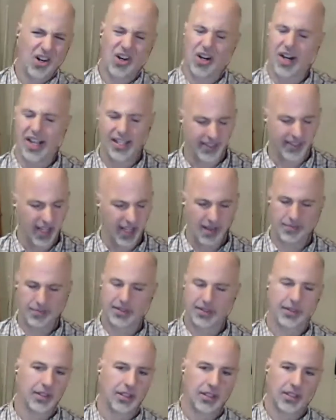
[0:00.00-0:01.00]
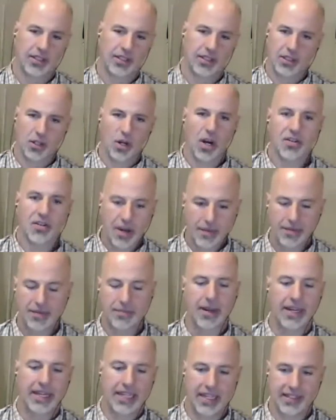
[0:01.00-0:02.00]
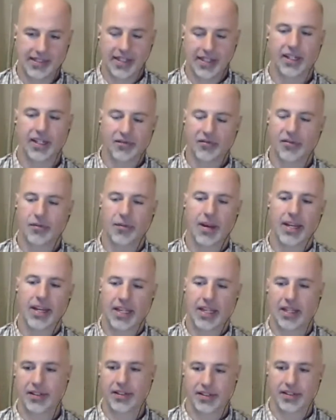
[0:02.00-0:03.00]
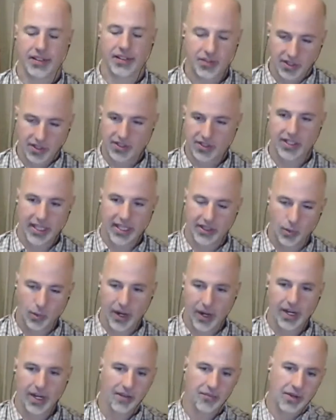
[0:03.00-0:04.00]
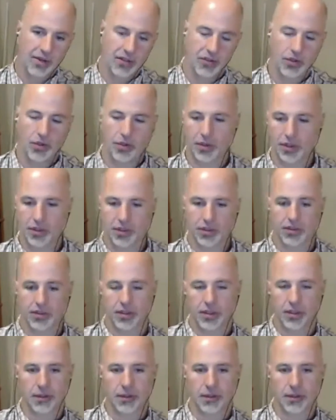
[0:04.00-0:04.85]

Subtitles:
I stopped. Or I dropped to my knees and I did them from my knees just to take the weight off my shoulder. So,